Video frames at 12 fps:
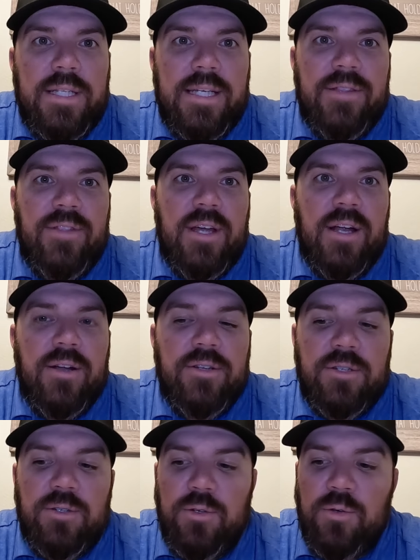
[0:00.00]
did there
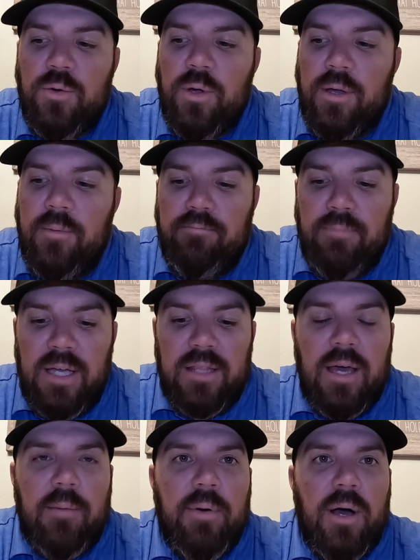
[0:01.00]
to make
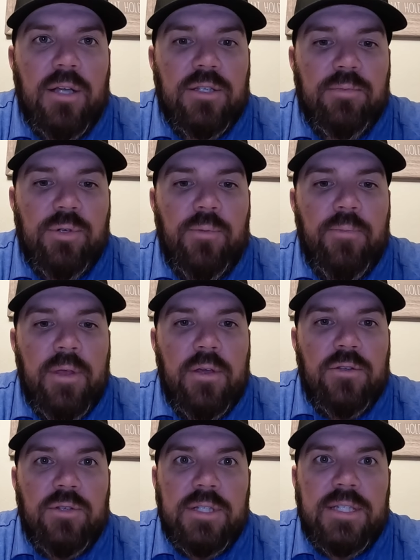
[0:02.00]
that possible.
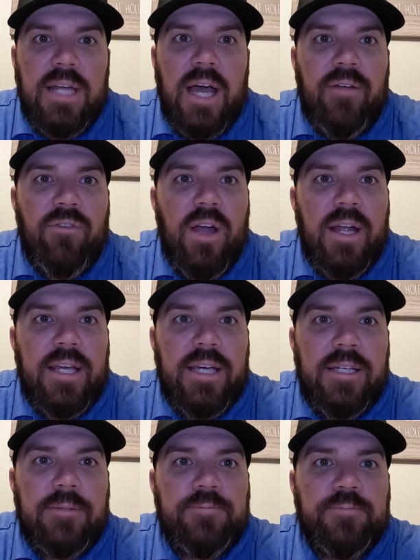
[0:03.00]
So let's dive right
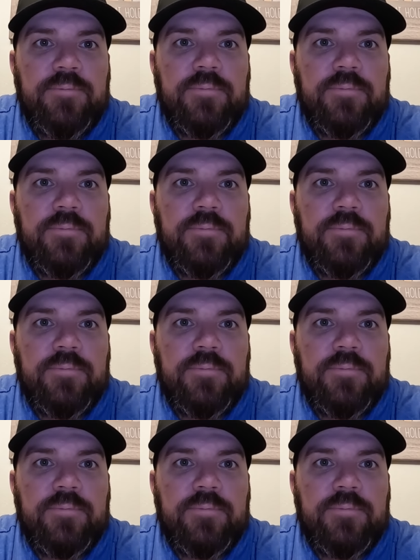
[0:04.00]
in.